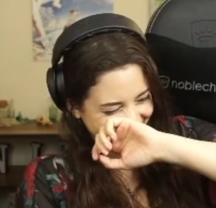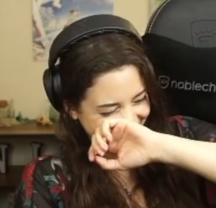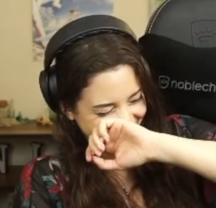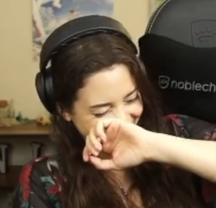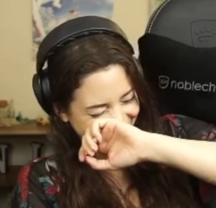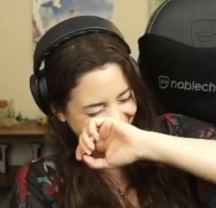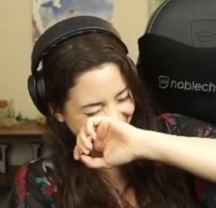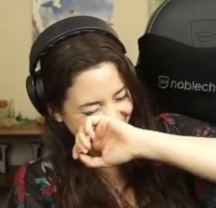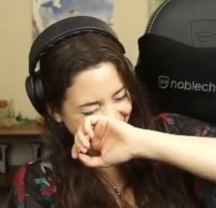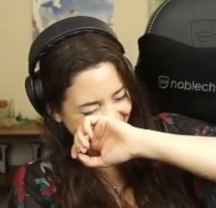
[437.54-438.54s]

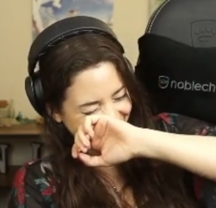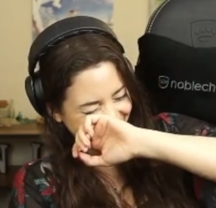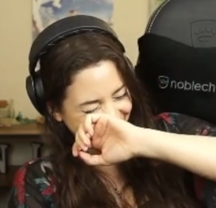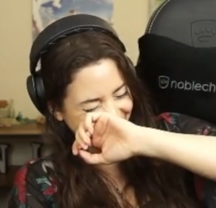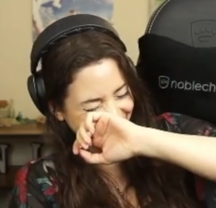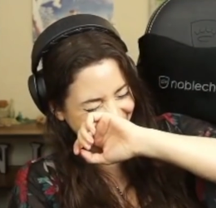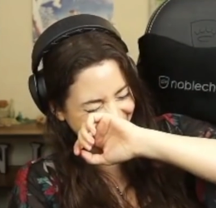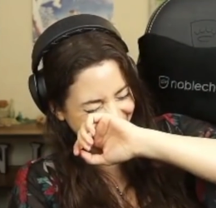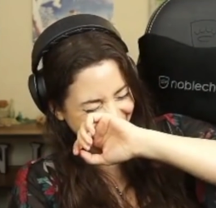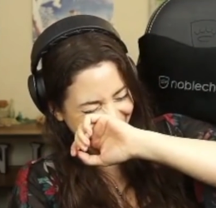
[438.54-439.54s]

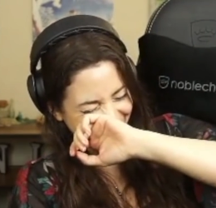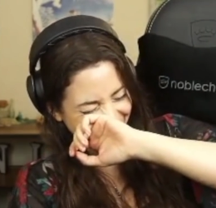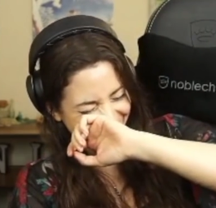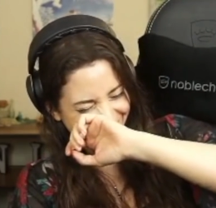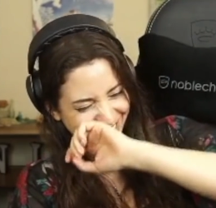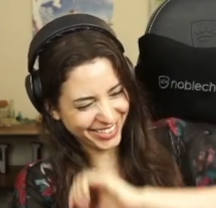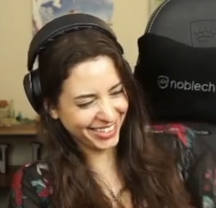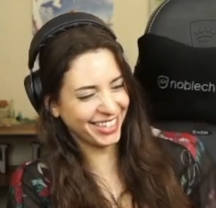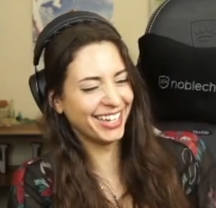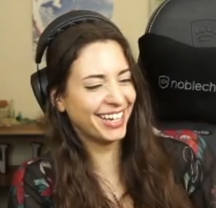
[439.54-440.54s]

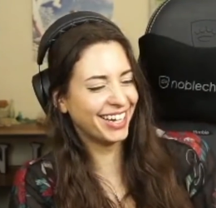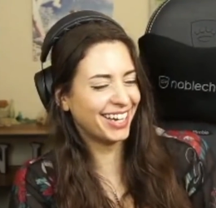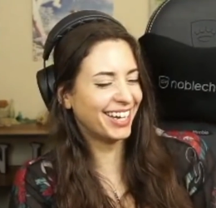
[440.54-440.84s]
Nothing is said.